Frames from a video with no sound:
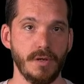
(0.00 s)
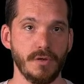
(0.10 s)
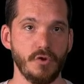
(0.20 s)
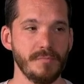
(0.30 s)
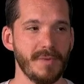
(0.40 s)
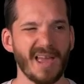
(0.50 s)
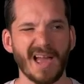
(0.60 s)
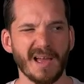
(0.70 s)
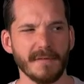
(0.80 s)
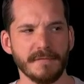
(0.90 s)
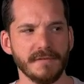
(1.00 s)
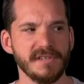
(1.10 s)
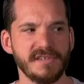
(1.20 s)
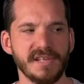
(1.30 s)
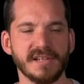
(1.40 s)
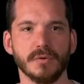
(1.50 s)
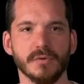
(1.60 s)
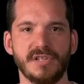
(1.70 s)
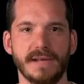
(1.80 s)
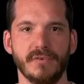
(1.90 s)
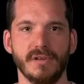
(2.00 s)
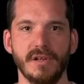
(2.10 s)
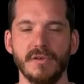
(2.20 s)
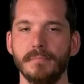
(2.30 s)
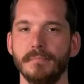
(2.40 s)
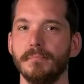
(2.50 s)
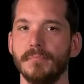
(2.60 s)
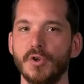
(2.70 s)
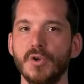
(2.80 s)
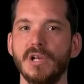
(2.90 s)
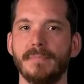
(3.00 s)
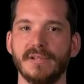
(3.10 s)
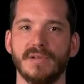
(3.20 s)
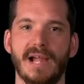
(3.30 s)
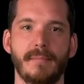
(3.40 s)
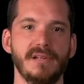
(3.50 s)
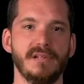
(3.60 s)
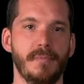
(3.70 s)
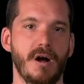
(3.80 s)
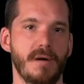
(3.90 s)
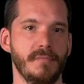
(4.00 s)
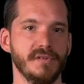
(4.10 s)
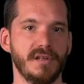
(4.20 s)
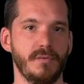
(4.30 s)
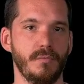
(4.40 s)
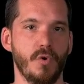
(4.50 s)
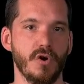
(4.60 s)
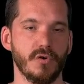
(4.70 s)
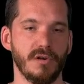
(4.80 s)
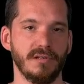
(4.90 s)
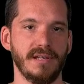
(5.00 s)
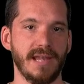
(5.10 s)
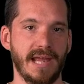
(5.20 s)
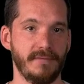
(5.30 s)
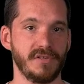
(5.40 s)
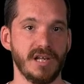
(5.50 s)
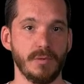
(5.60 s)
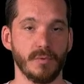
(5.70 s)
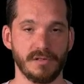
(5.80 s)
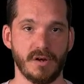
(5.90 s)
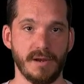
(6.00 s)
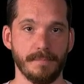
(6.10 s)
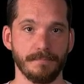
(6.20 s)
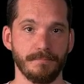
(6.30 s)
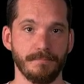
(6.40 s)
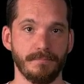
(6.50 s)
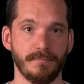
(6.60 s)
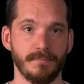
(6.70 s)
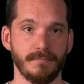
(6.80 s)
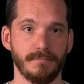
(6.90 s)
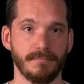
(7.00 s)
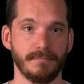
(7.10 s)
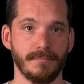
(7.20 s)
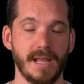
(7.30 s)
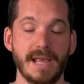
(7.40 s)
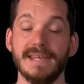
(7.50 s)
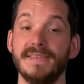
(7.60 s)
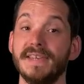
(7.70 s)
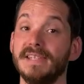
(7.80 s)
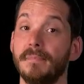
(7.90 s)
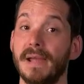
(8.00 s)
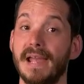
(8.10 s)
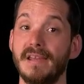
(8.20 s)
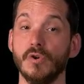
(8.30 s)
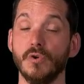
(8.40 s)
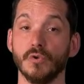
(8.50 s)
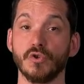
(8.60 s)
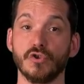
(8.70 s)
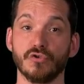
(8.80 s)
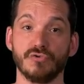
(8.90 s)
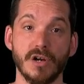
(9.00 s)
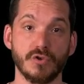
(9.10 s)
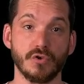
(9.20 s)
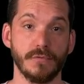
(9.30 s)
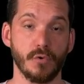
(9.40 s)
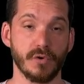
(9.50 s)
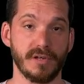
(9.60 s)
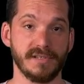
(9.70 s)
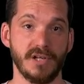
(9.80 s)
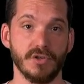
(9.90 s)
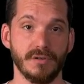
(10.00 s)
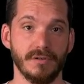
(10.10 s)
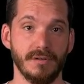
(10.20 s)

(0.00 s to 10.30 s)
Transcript: you may have 6 or 7 purely based on how many departments can work on a lean canvas at any one time. This depends on your structure of your organization.